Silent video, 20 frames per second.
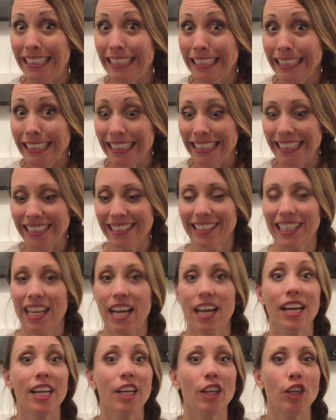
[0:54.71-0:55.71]
Hmm.
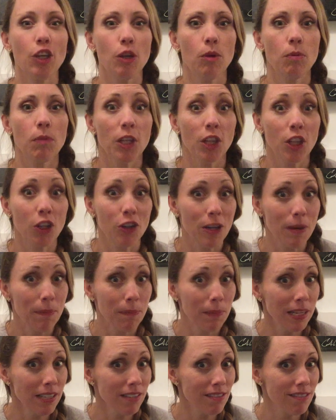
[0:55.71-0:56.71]

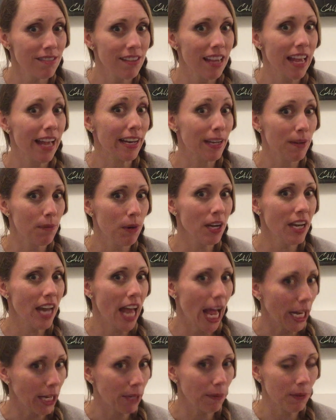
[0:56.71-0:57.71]
Cumulonimbus, anyone,
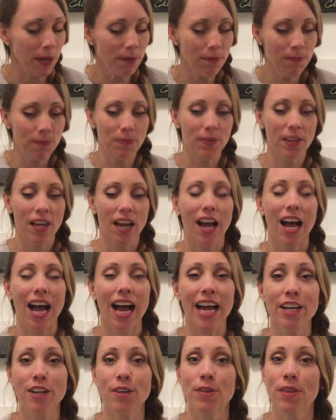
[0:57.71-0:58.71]
anyone.
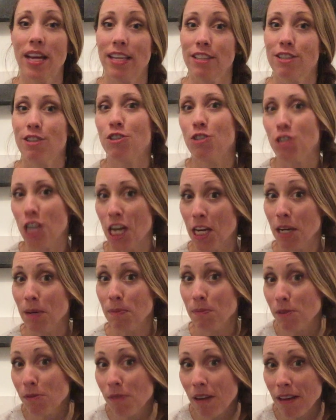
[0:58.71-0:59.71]
I know that's
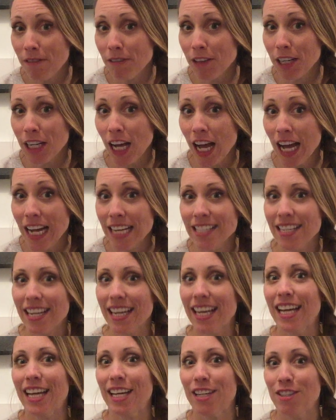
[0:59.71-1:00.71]
Jacob's favorite kind,
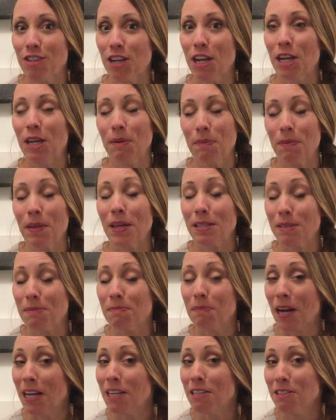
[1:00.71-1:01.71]
and Jacob,
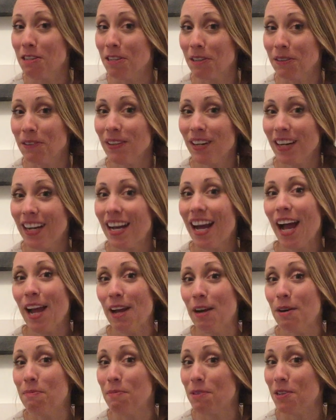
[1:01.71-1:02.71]
that's mine too.
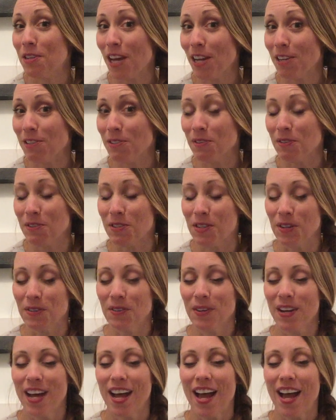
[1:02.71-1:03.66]
I hope your dad told you.